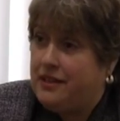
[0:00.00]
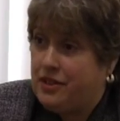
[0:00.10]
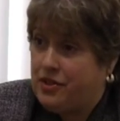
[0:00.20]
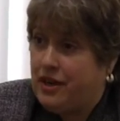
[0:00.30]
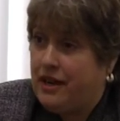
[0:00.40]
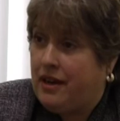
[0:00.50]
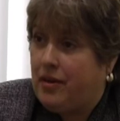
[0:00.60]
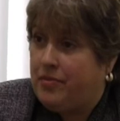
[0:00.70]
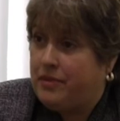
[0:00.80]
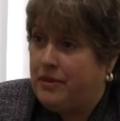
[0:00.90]
to try to
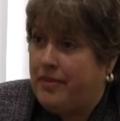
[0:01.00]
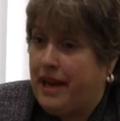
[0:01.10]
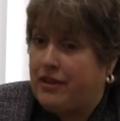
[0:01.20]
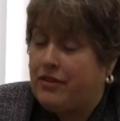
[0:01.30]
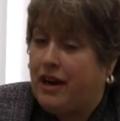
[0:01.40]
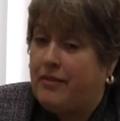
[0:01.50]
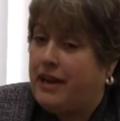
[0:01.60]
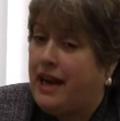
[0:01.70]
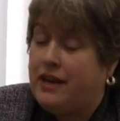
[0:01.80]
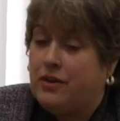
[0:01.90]
help combat crime.
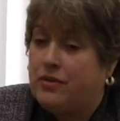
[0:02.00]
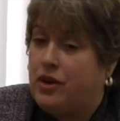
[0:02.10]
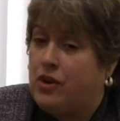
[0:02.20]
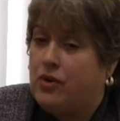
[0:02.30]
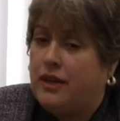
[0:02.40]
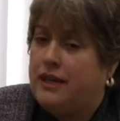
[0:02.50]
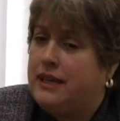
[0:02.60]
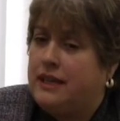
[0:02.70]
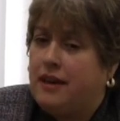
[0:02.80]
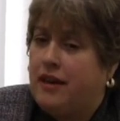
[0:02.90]
And I don't know
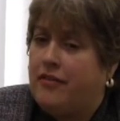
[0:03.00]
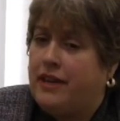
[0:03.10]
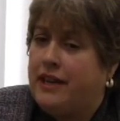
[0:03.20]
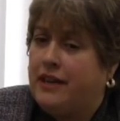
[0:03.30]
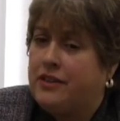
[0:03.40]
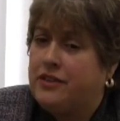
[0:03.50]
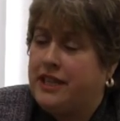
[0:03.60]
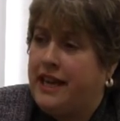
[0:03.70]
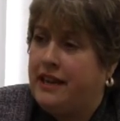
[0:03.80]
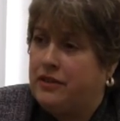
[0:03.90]
of any other
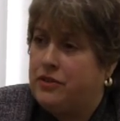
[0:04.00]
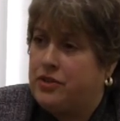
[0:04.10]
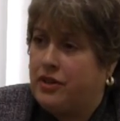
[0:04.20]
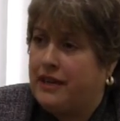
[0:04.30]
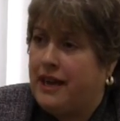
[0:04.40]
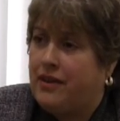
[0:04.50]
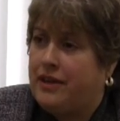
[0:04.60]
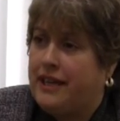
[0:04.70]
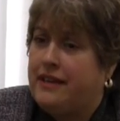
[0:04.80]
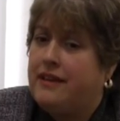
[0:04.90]
DA in Luzerne
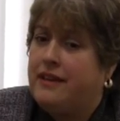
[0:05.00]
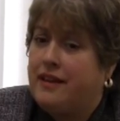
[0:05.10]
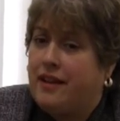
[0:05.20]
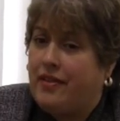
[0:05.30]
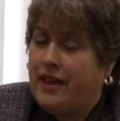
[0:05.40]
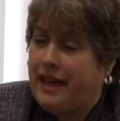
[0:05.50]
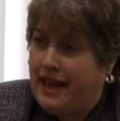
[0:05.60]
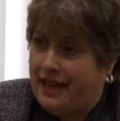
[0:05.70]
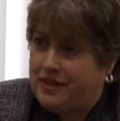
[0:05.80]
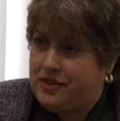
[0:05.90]
County that
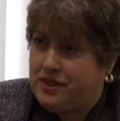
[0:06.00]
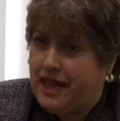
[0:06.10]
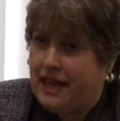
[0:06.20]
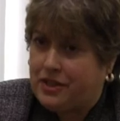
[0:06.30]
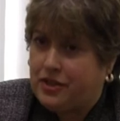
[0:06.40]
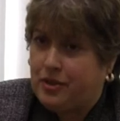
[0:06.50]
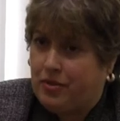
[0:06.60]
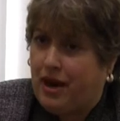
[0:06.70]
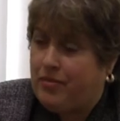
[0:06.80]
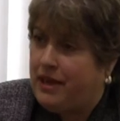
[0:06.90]
has actually
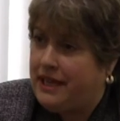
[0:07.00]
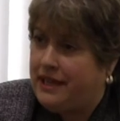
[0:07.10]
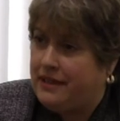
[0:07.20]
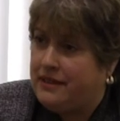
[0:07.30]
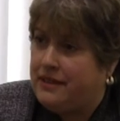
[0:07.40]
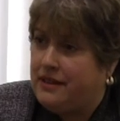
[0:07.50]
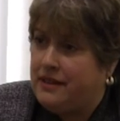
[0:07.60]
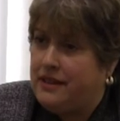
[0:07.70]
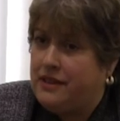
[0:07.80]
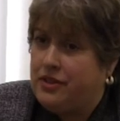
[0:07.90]
brought money in
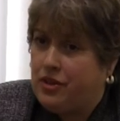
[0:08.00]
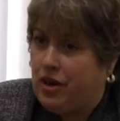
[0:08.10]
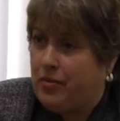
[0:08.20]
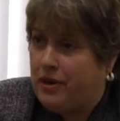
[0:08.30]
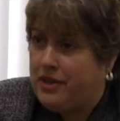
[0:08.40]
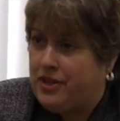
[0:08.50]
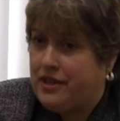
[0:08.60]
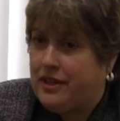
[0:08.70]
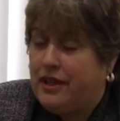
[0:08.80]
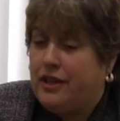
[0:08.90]
to our
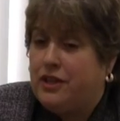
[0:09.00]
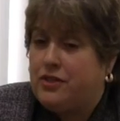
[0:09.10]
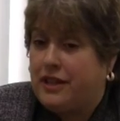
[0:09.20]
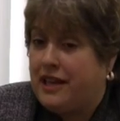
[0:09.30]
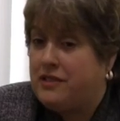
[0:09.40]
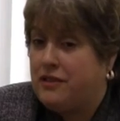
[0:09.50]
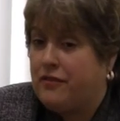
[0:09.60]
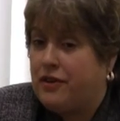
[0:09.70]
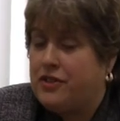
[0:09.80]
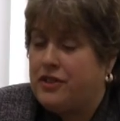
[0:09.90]
budget. So that's the
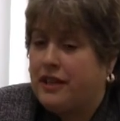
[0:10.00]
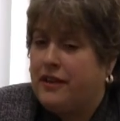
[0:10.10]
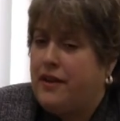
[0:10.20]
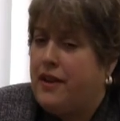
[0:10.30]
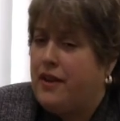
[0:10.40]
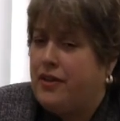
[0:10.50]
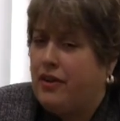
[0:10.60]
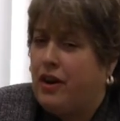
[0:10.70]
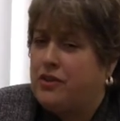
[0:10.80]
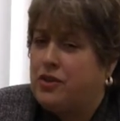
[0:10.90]
first thing.
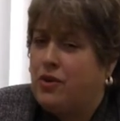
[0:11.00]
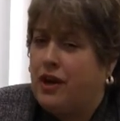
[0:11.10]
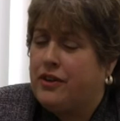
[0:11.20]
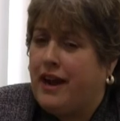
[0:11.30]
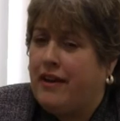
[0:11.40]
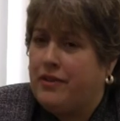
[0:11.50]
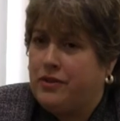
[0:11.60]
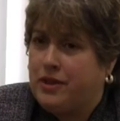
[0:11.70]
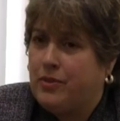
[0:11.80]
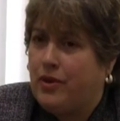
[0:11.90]
There are also other
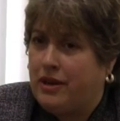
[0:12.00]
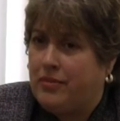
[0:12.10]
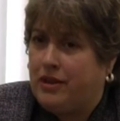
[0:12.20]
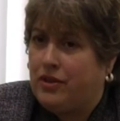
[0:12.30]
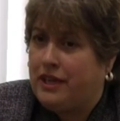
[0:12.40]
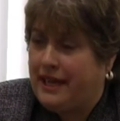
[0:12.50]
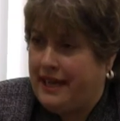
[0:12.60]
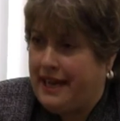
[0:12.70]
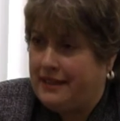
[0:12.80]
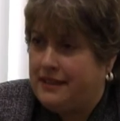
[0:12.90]
avenues I'm going to be
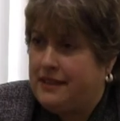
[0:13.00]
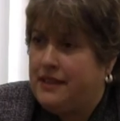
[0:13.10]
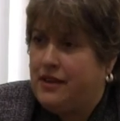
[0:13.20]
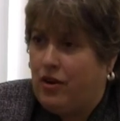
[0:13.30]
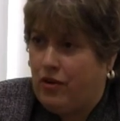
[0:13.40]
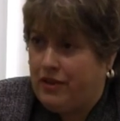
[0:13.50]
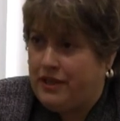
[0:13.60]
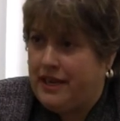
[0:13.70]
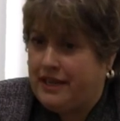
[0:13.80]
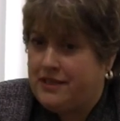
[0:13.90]
looking at over
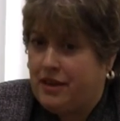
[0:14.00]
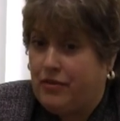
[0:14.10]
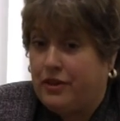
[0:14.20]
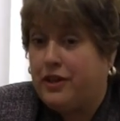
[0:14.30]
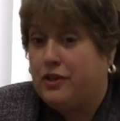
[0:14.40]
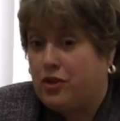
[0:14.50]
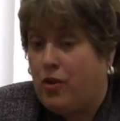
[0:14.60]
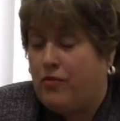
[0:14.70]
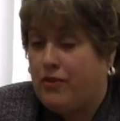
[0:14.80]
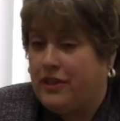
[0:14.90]
the next several years,
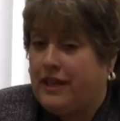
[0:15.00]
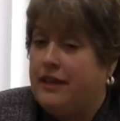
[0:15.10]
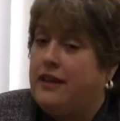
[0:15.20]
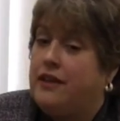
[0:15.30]
hopefully,